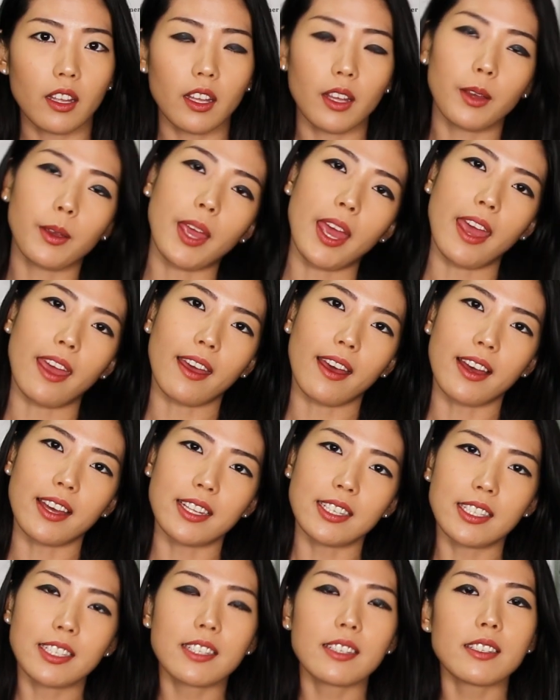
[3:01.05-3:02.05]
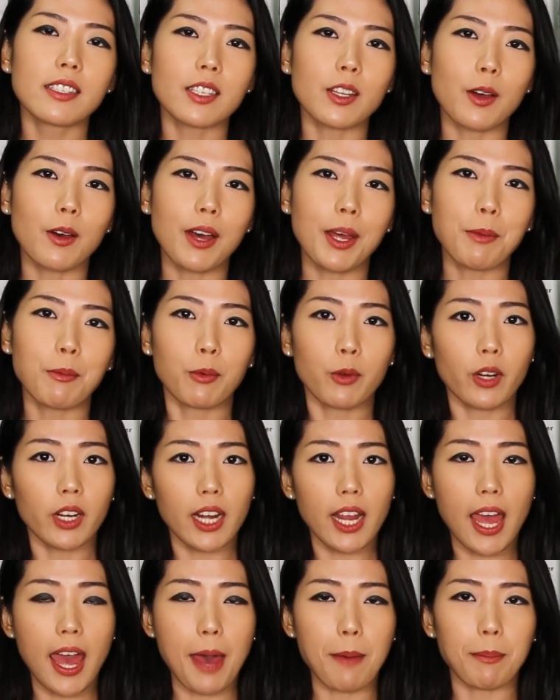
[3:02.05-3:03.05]
Okay guys, so I'm
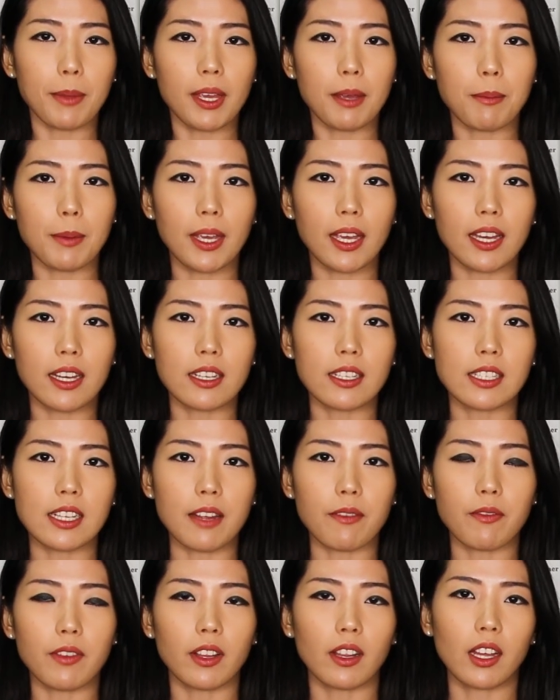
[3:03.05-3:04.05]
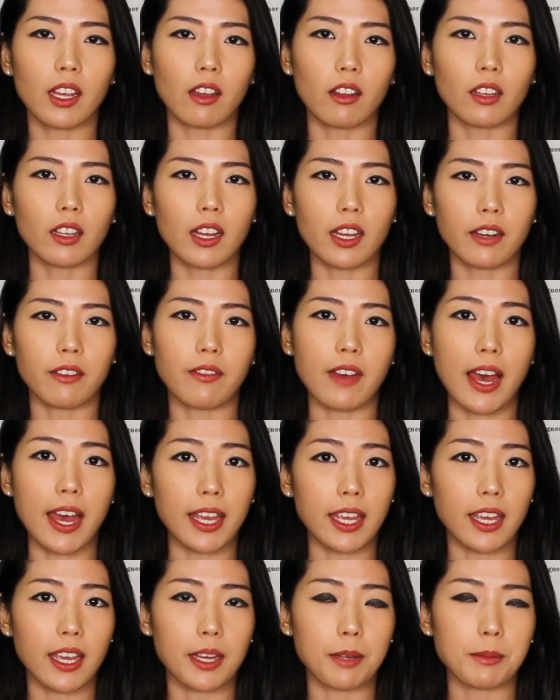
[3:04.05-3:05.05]
pretty happy because I feel like a lot of
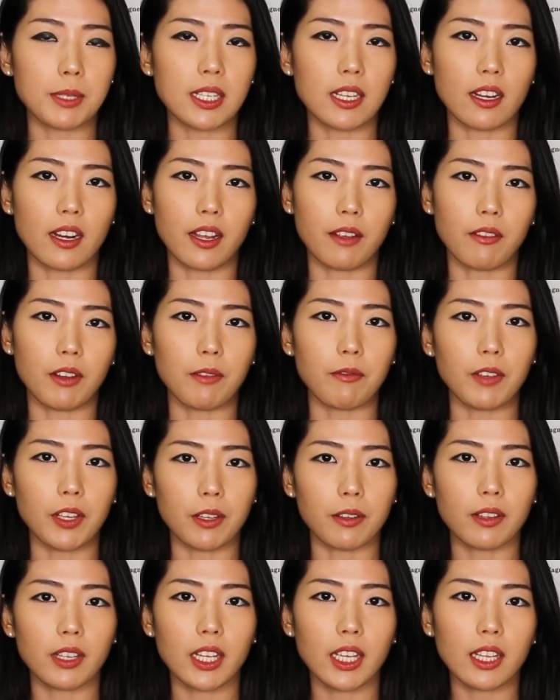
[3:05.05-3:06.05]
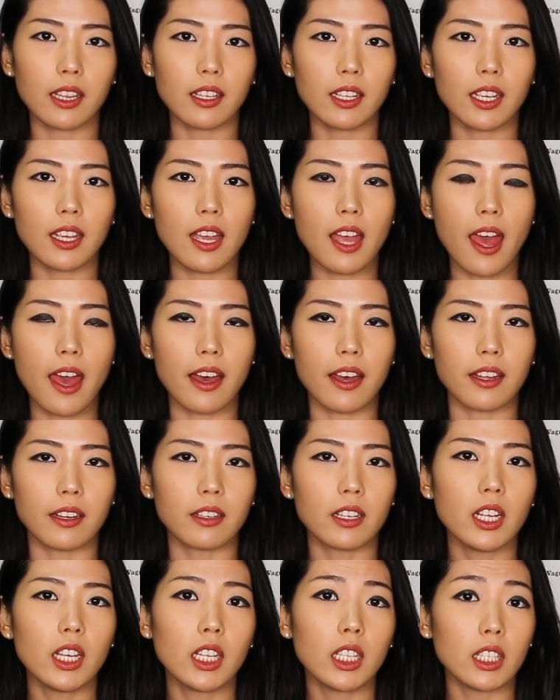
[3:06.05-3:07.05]
IEMs that I reviewed lately had
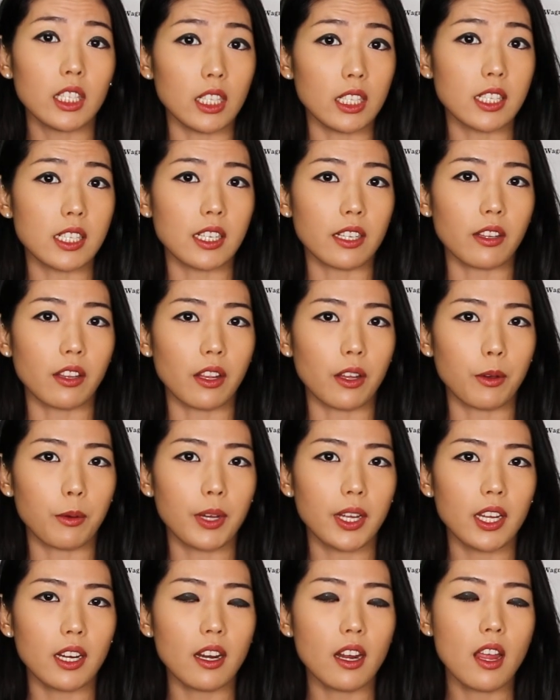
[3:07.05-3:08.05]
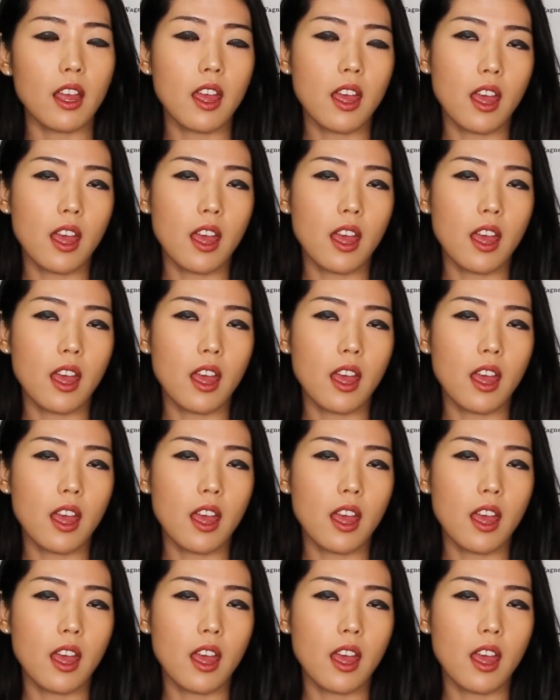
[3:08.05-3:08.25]
decent low end,